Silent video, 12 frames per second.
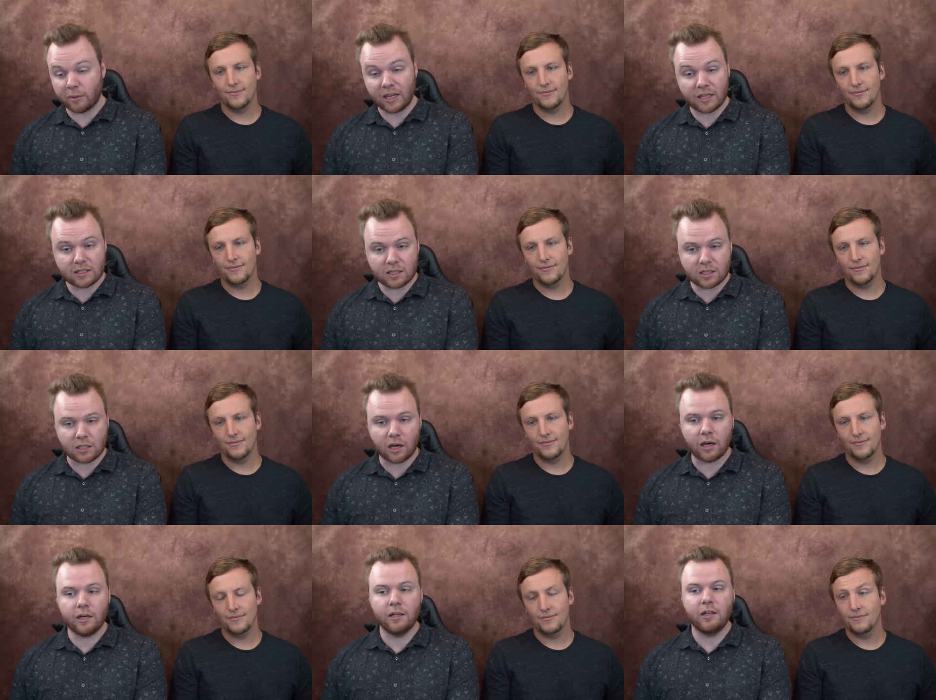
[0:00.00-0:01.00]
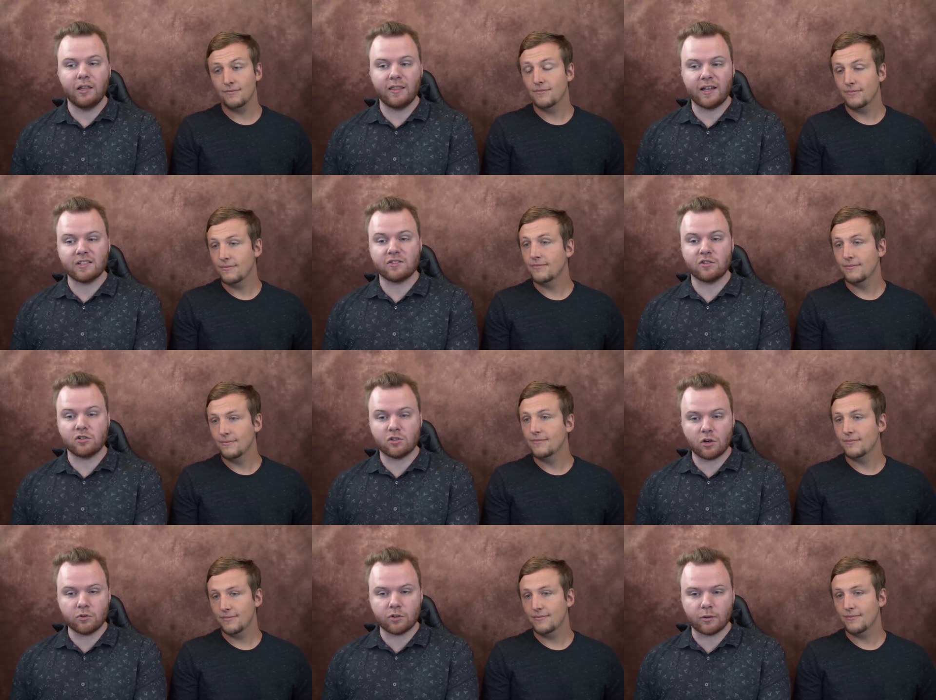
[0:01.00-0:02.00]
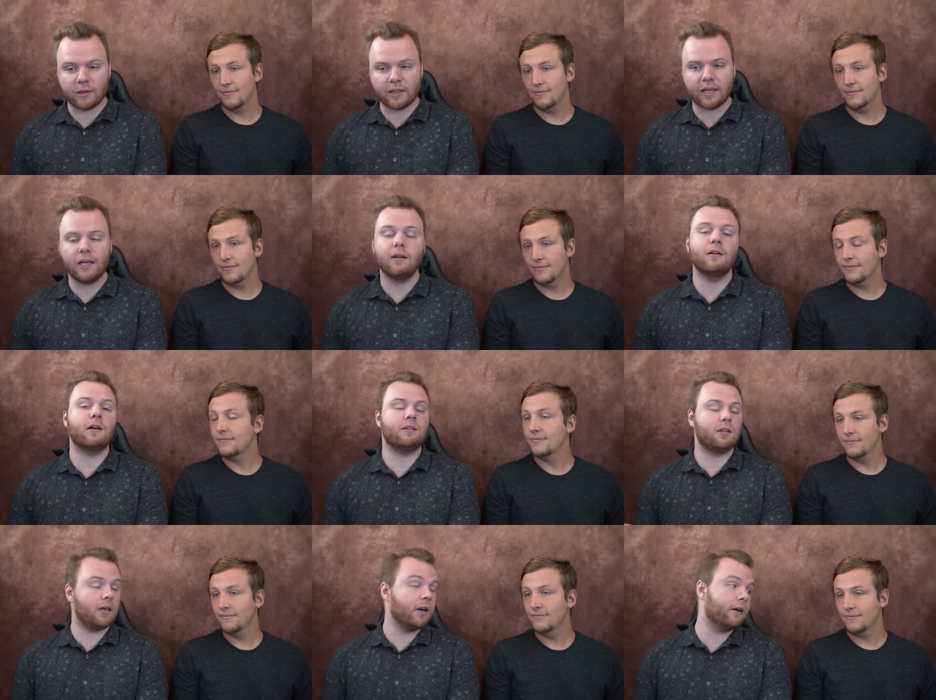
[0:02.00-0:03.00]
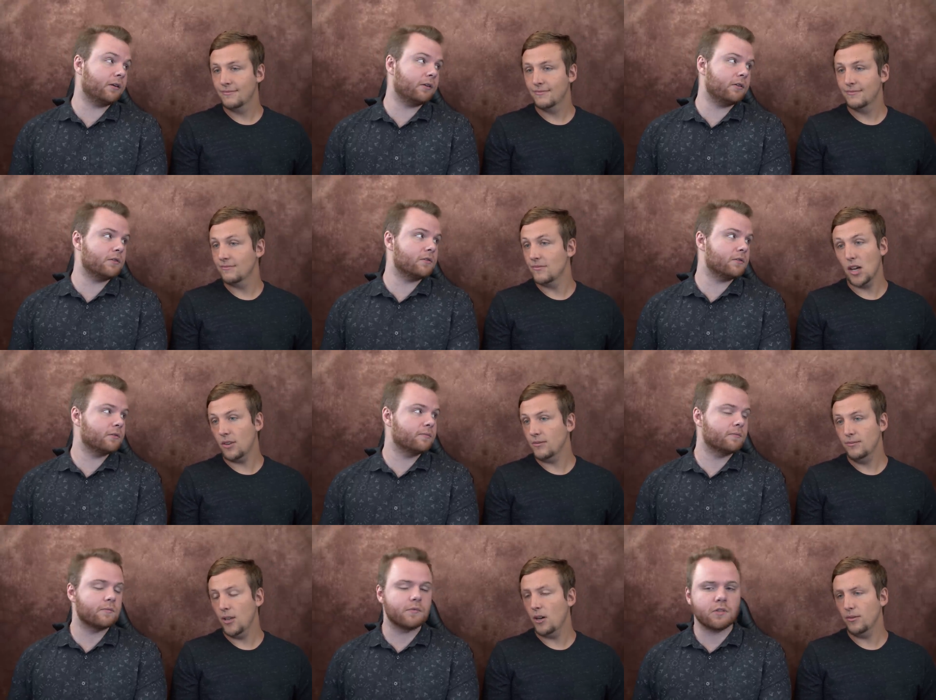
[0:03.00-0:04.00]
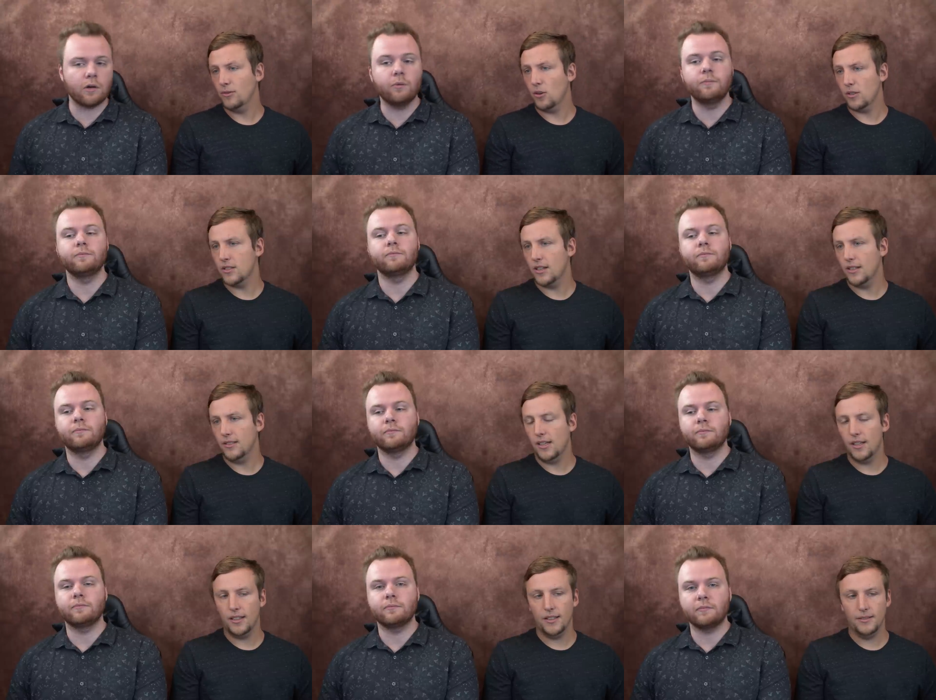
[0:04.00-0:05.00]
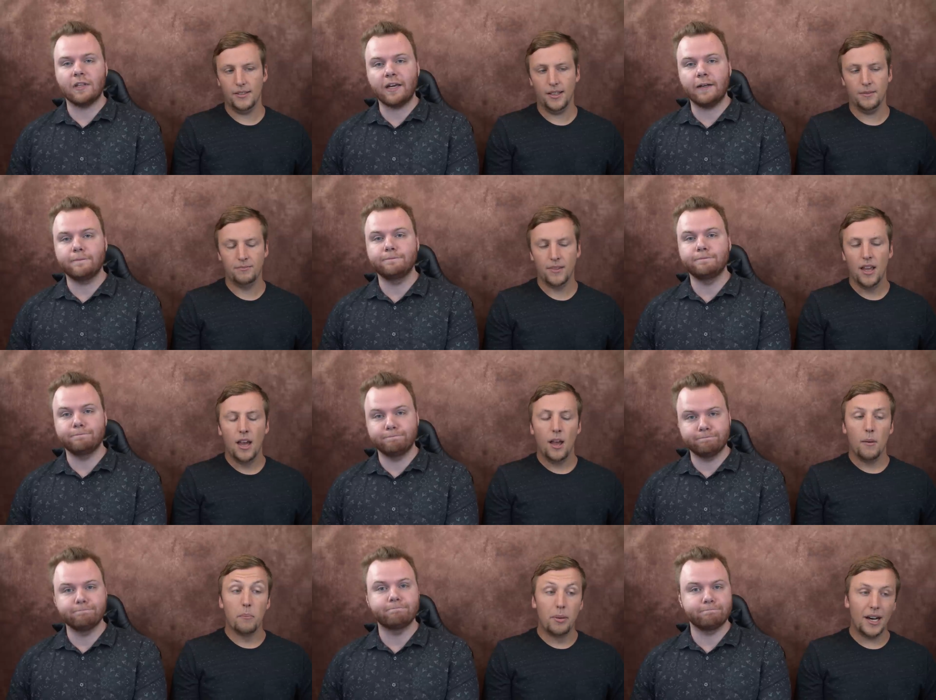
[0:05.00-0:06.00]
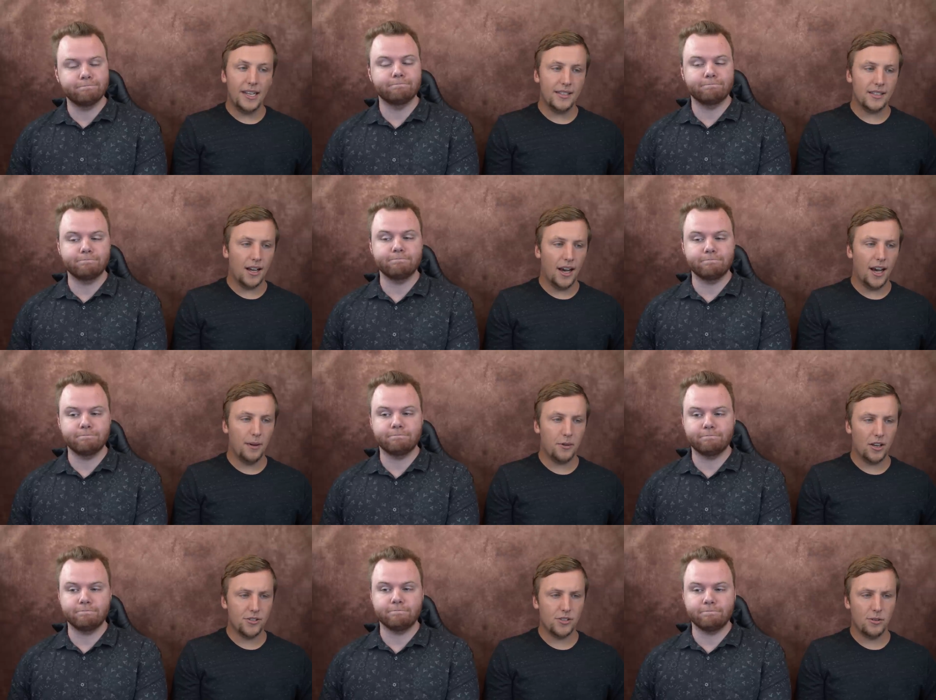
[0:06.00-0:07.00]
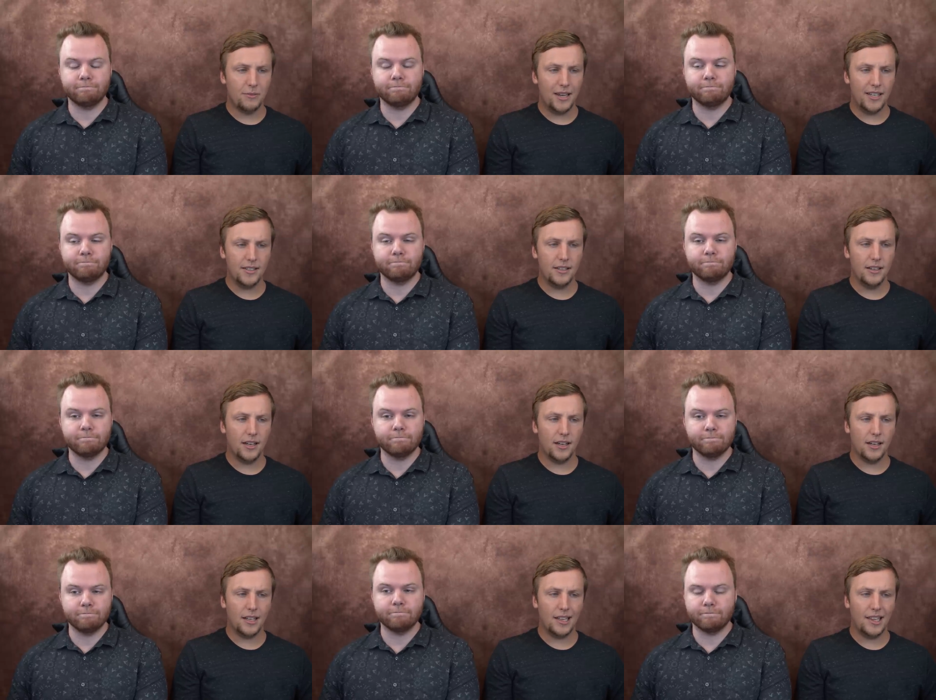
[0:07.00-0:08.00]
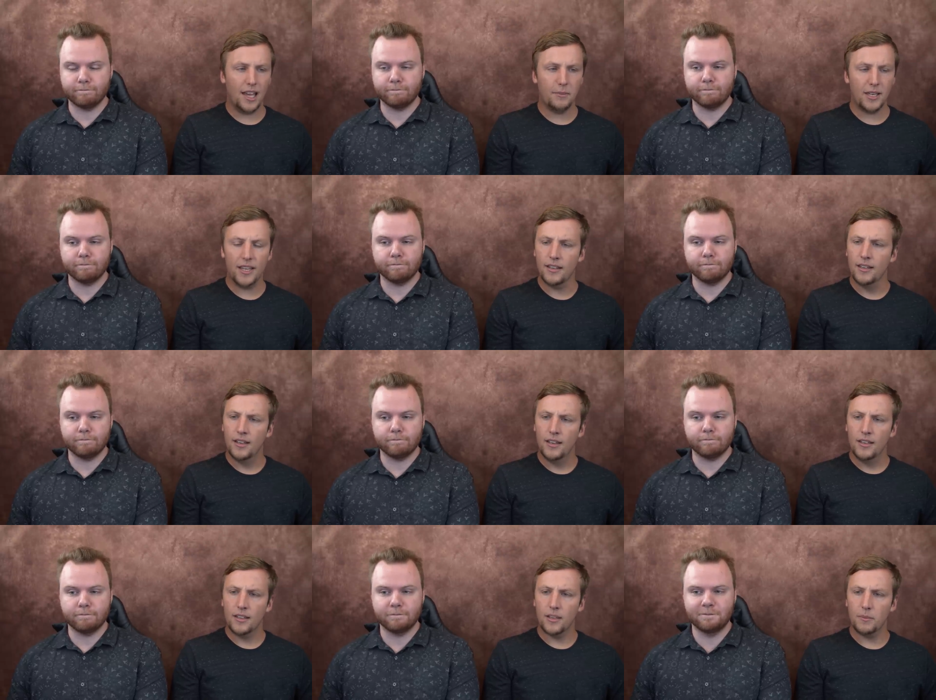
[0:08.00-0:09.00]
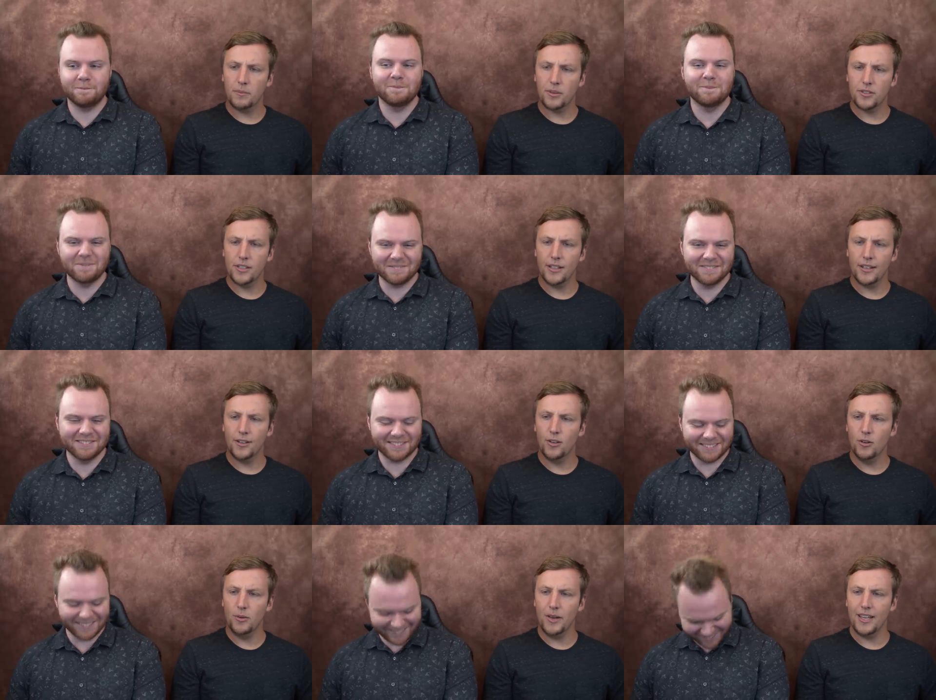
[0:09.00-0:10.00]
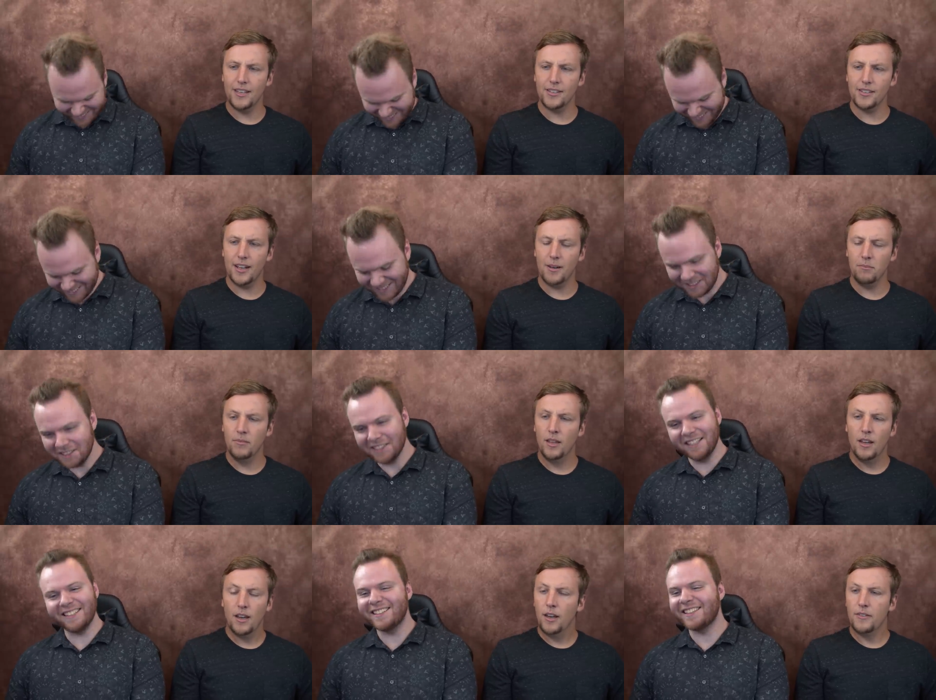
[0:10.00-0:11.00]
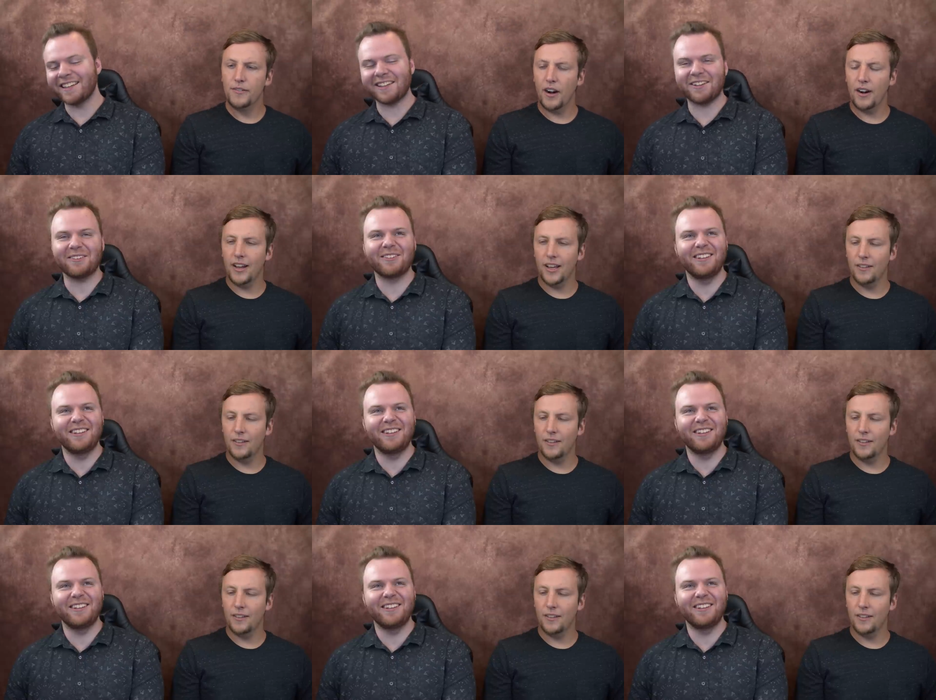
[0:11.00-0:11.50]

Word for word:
Speaker 1: a panty shot. That's the show doing that, not the characters. No, no, so, of course not. Yeah, yeah. Yeah.
Speaker 2: But um, we also met uh, Chlammy, the person who is um, very